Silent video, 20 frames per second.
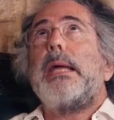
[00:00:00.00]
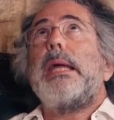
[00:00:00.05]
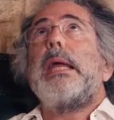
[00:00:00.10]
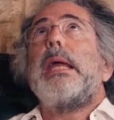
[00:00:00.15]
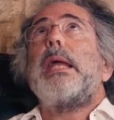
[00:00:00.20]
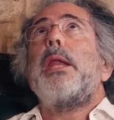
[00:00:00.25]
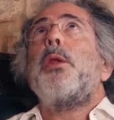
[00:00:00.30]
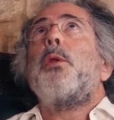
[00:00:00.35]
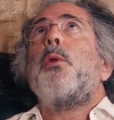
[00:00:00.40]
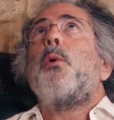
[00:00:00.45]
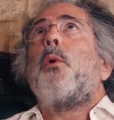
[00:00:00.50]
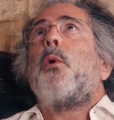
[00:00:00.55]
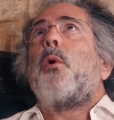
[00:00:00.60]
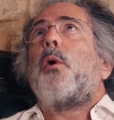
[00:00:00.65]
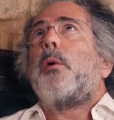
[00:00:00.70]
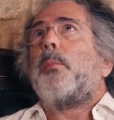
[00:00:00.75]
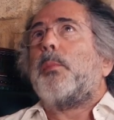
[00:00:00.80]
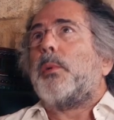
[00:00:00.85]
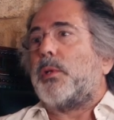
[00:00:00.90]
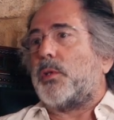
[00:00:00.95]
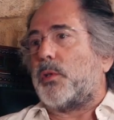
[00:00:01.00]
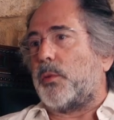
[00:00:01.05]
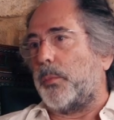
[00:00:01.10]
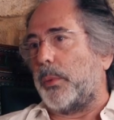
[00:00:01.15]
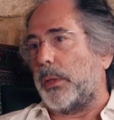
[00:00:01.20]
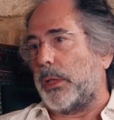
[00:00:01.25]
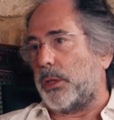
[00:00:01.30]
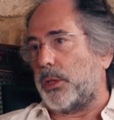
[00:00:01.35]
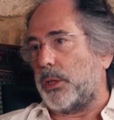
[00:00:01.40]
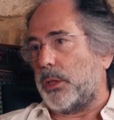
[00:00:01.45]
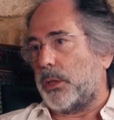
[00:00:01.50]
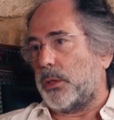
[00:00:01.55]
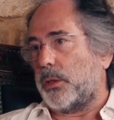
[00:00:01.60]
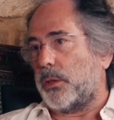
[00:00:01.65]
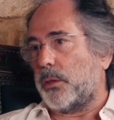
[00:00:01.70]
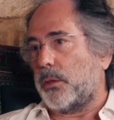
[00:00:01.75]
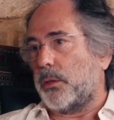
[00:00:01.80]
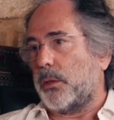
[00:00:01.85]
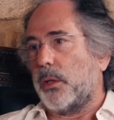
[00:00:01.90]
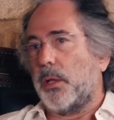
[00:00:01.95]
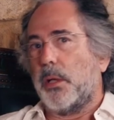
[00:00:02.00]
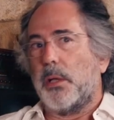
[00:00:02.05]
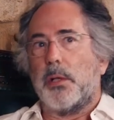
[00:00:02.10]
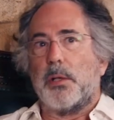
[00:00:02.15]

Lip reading: enormous budgets.